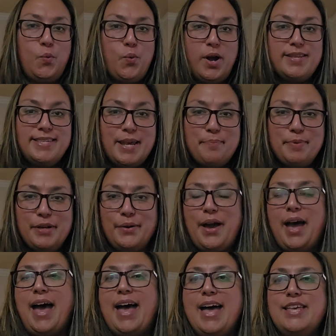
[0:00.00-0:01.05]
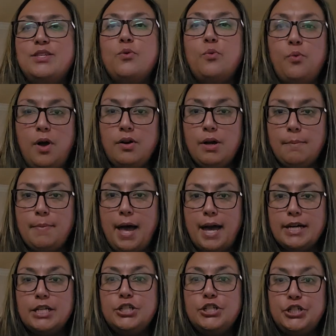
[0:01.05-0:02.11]
What's up, you guys? Welcome
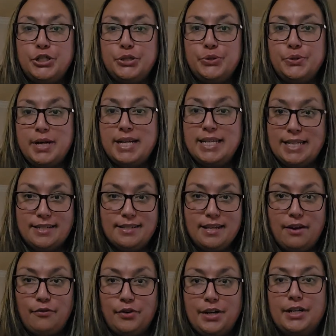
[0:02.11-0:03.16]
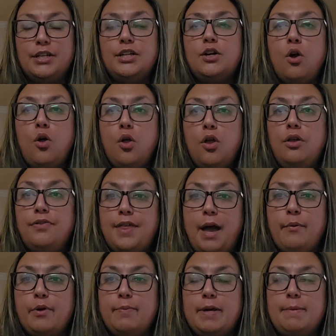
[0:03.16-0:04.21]
back to Discovering Nicole.
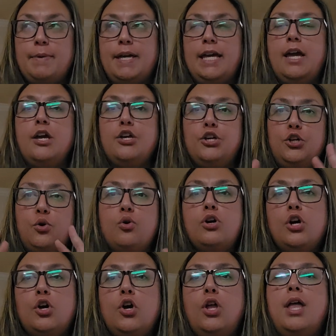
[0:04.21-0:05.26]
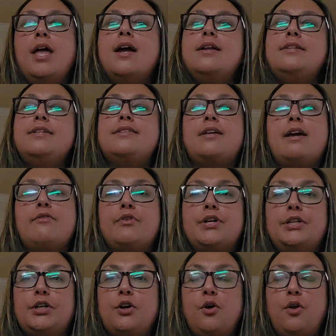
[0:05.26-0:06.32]
That would be me, your girl,
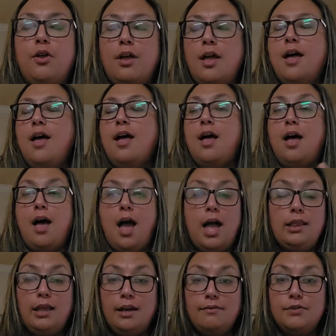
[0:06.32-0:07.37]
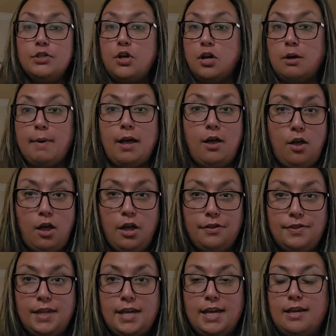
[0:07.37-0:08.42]
Discovering Nicole. I love to talk about
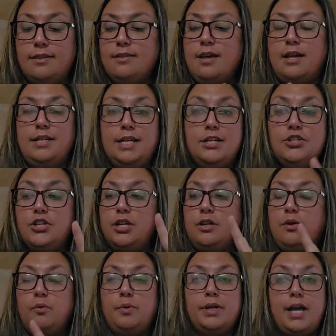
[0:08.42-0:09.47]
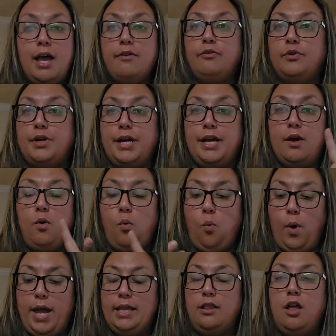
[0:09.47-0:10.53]
all things addiction, recovery,
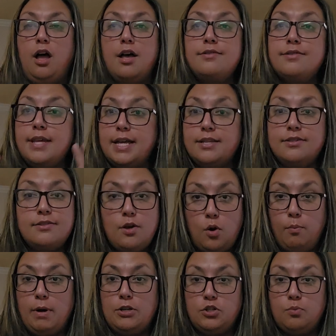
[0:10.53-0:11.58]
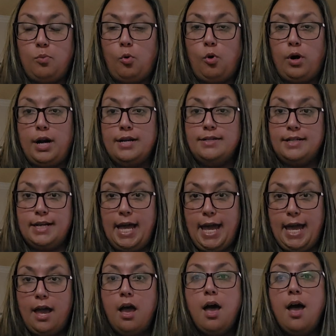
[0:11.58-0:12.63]
weight loss, and so much more. And
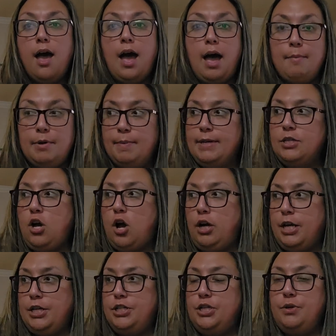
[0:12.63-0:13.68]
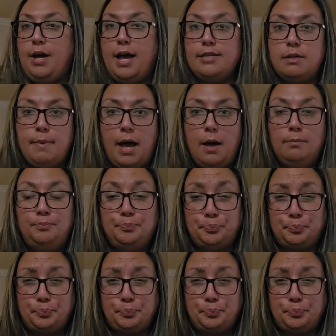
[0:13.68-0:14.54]
today I'm going to be talking to you guys about